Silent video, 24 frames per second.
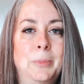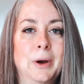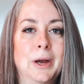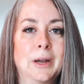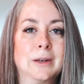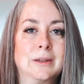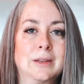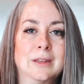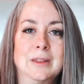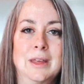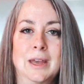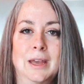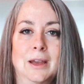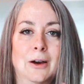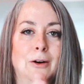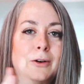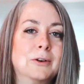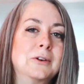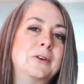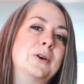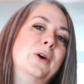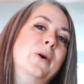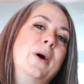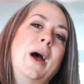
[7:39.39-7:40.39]
but they
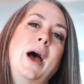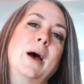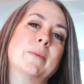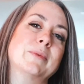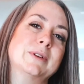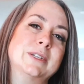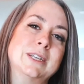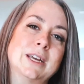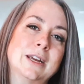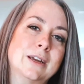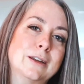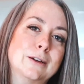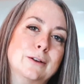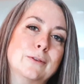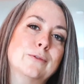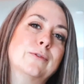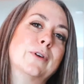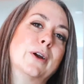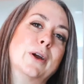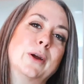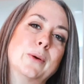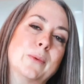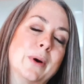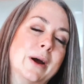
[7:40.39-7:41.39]
all cohabitate
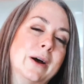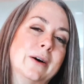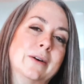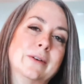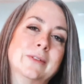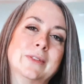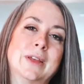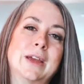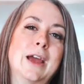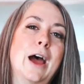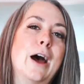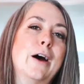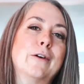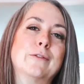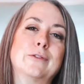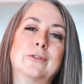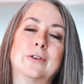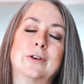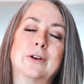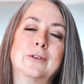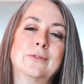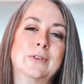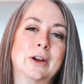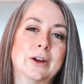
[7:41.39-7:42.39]
very well, and they have
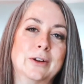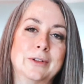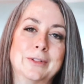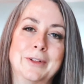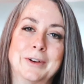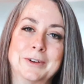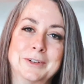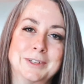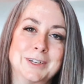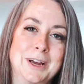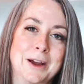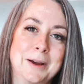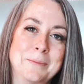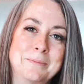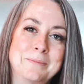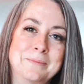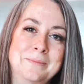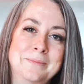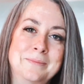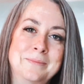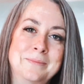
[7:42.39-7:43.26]
for a very long time.